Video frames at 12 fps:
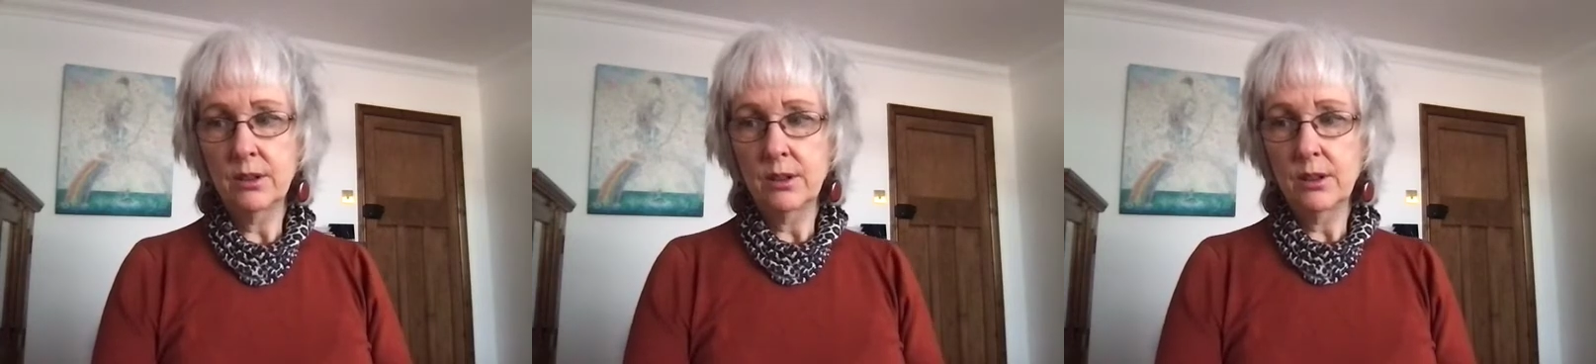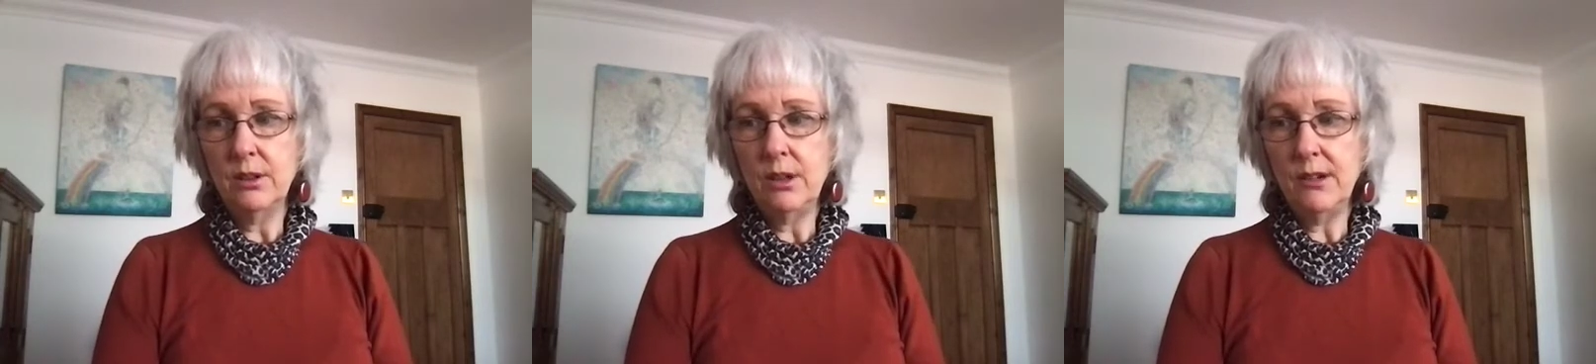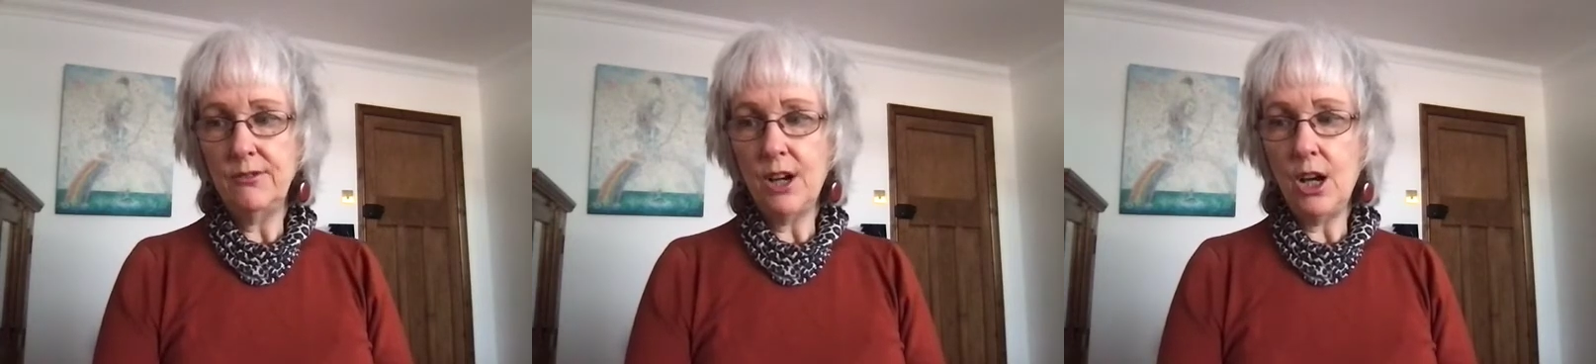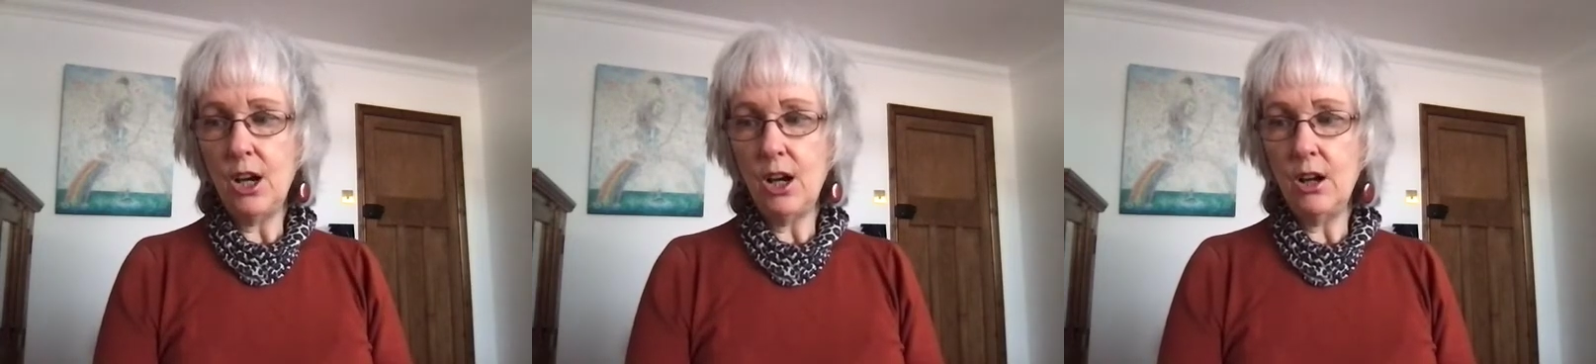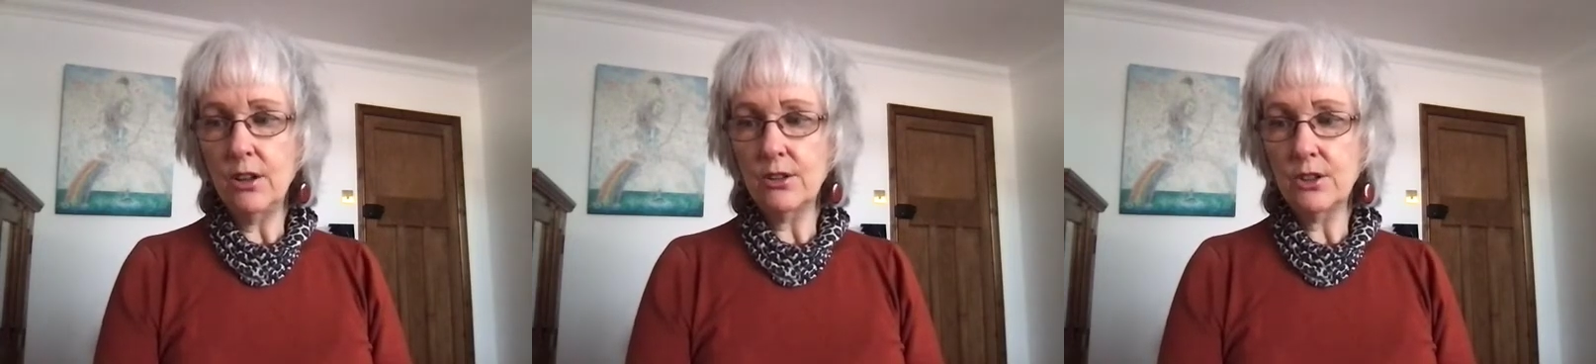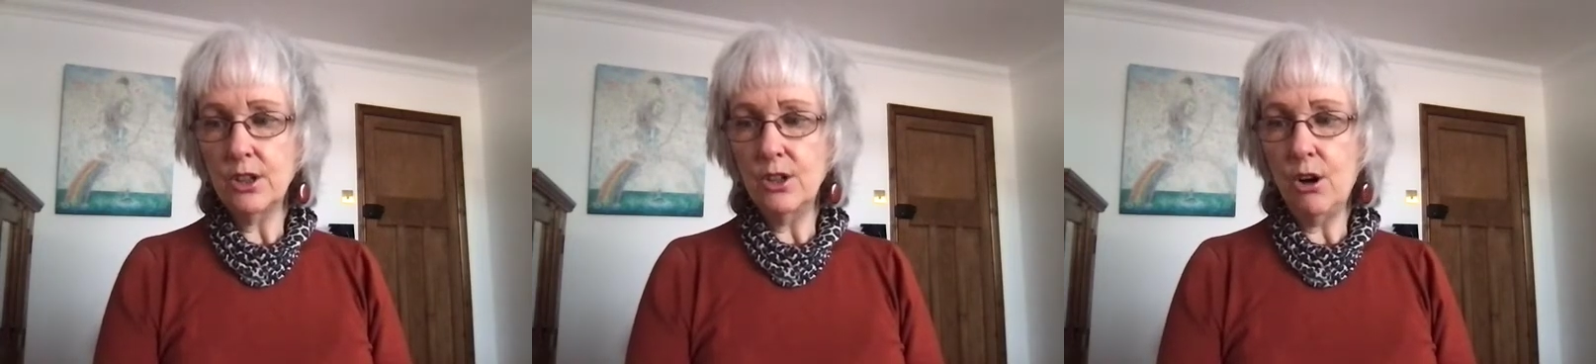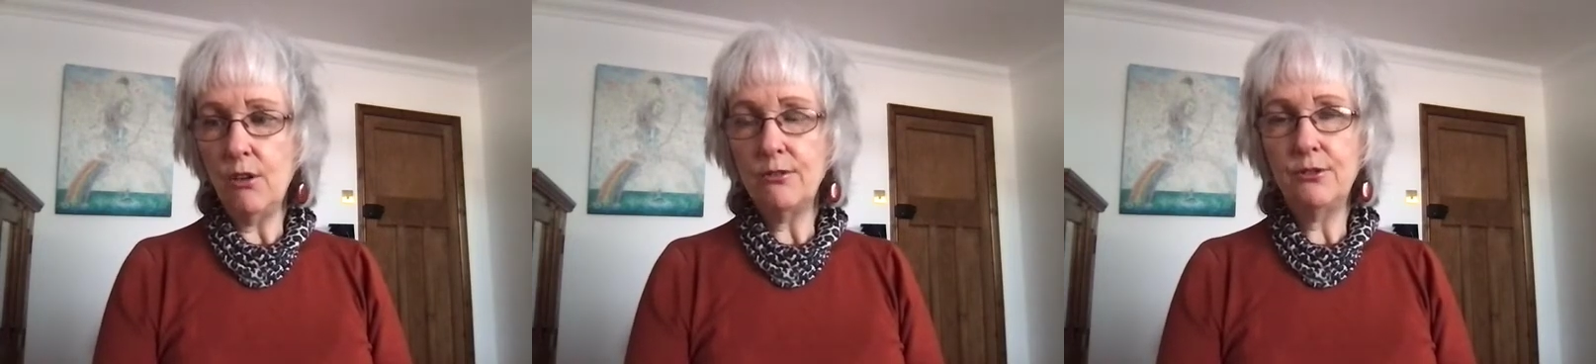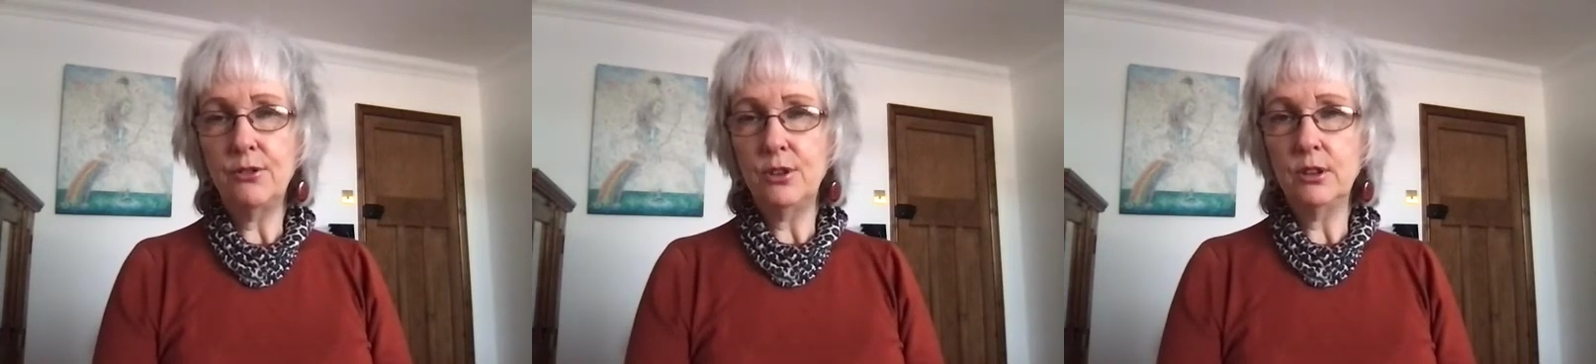If our hearts are not
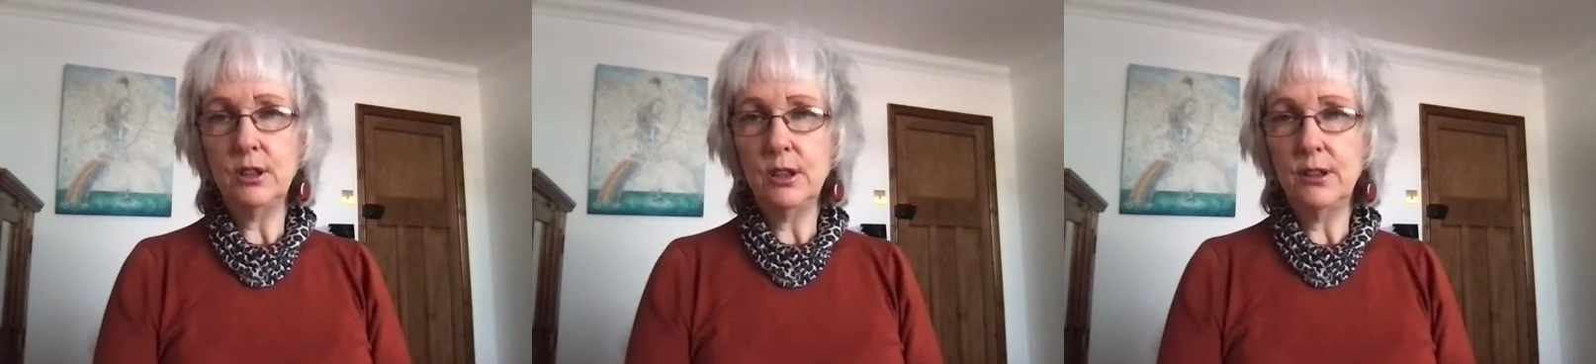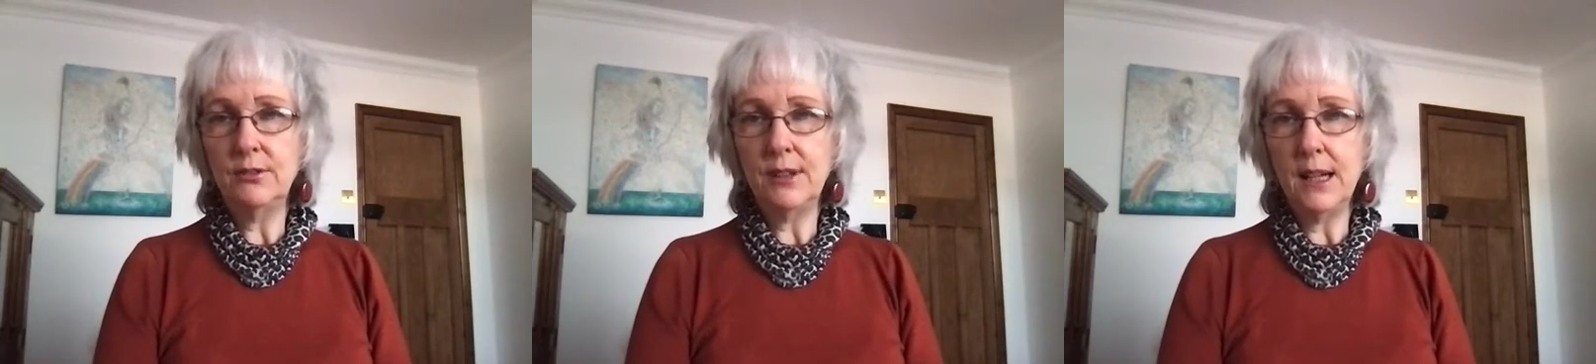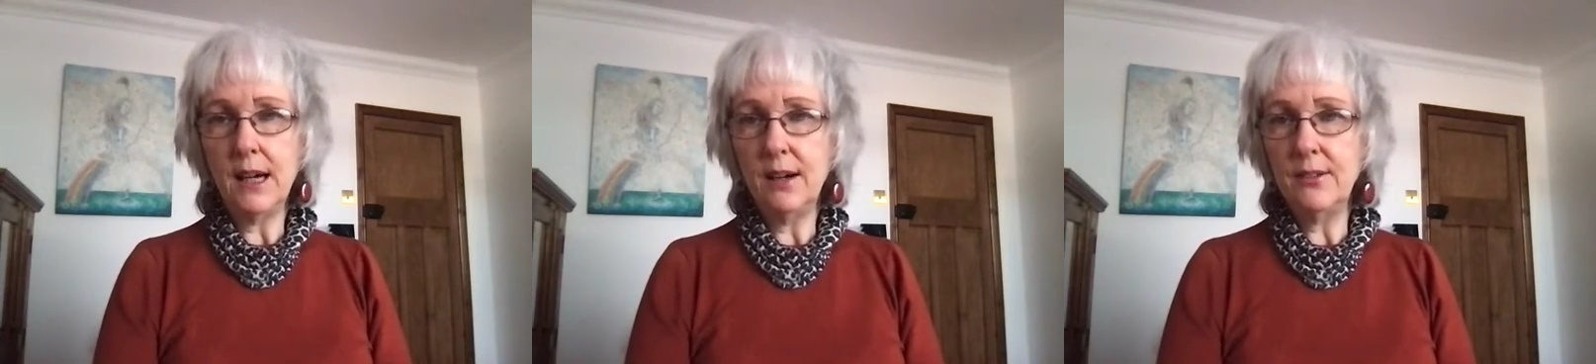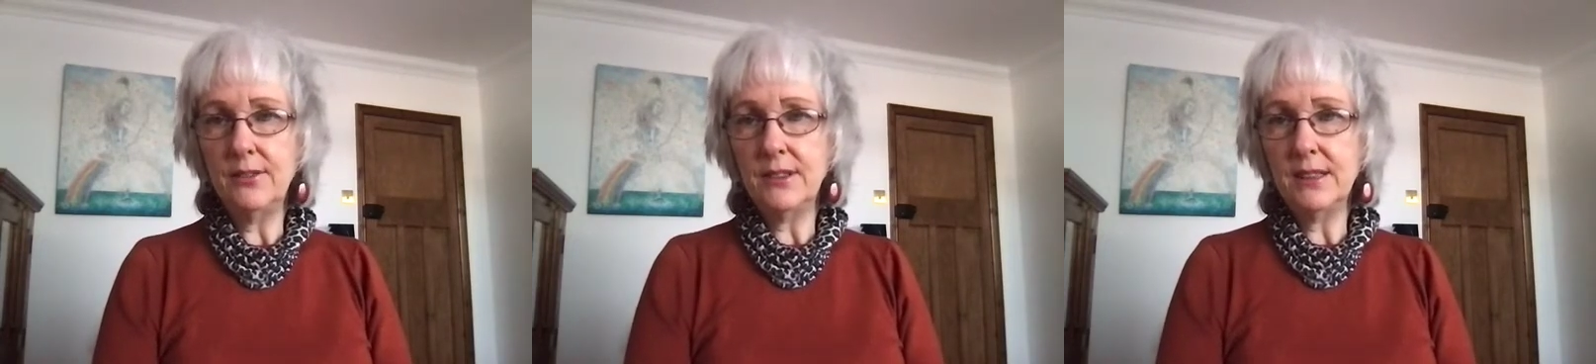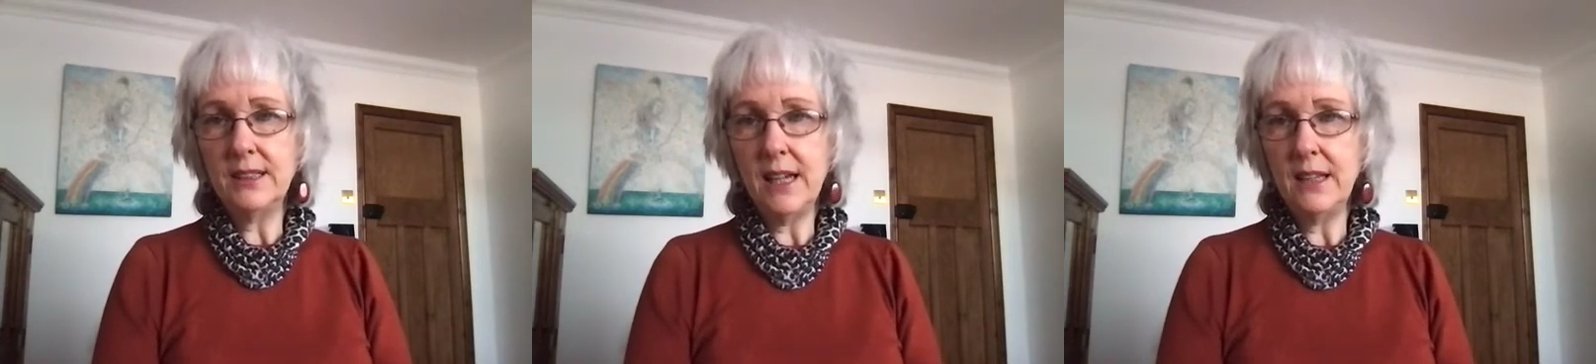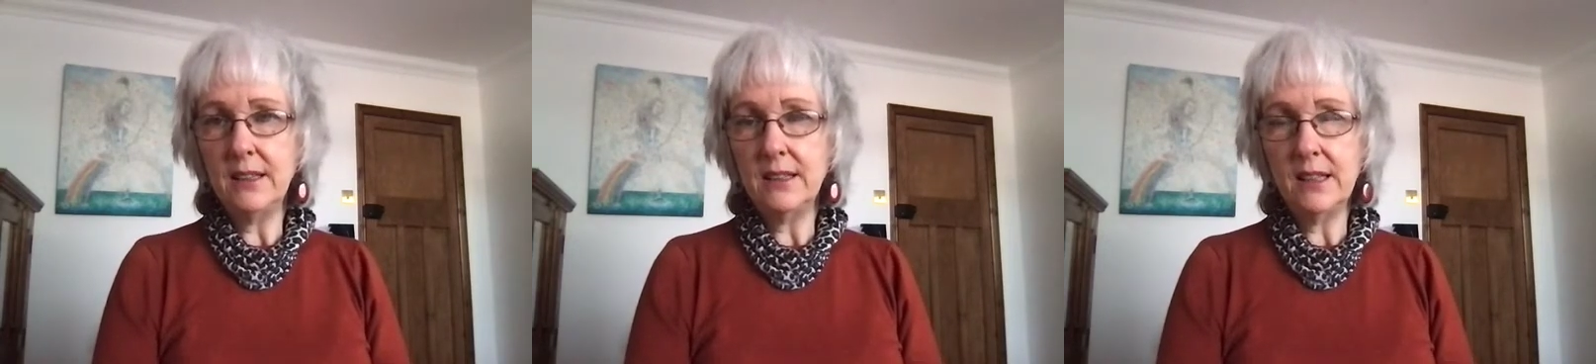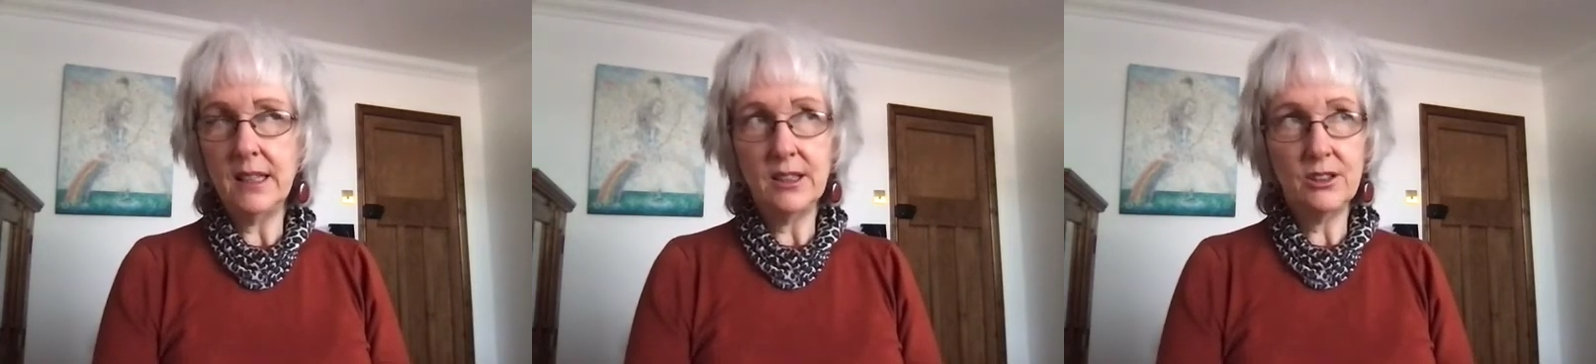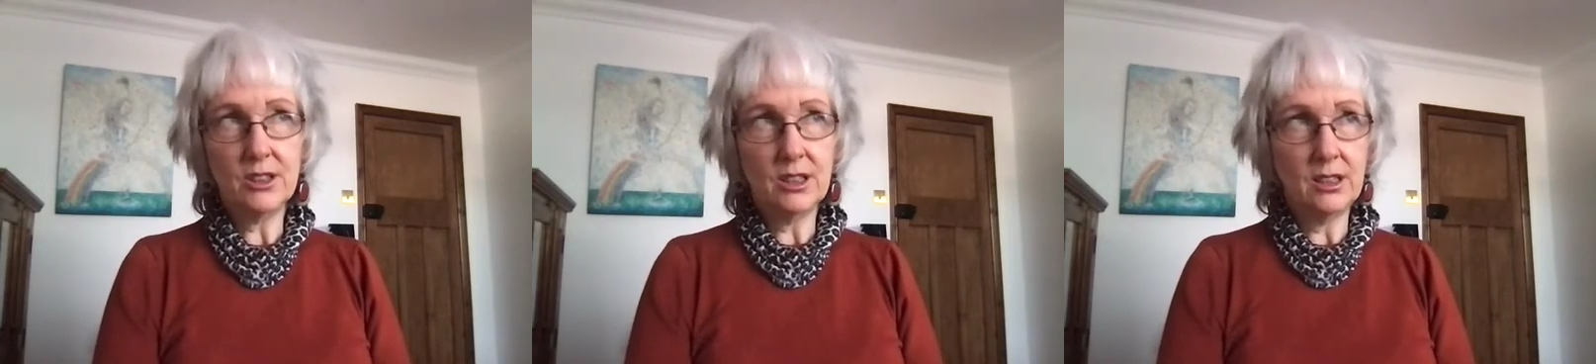full of love and
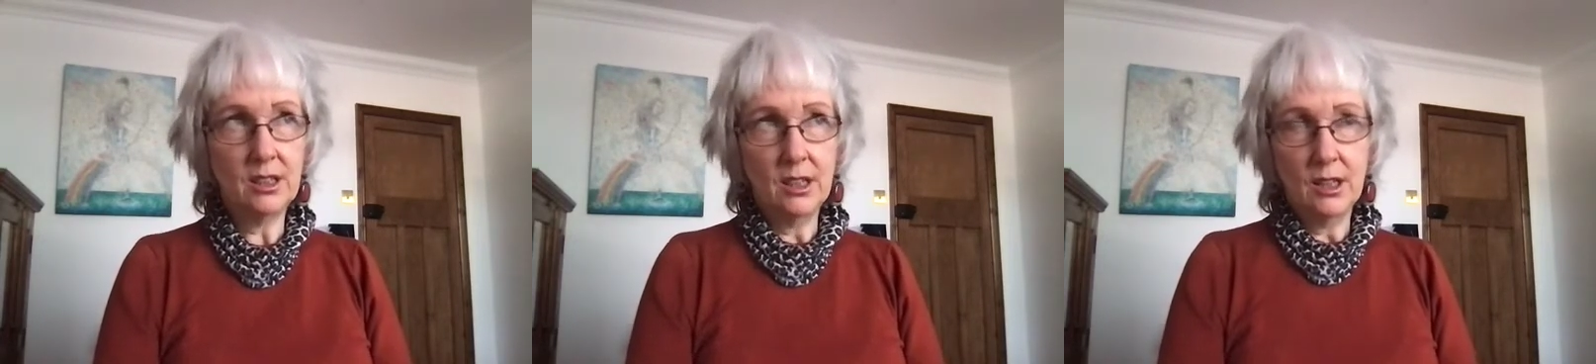tenderness and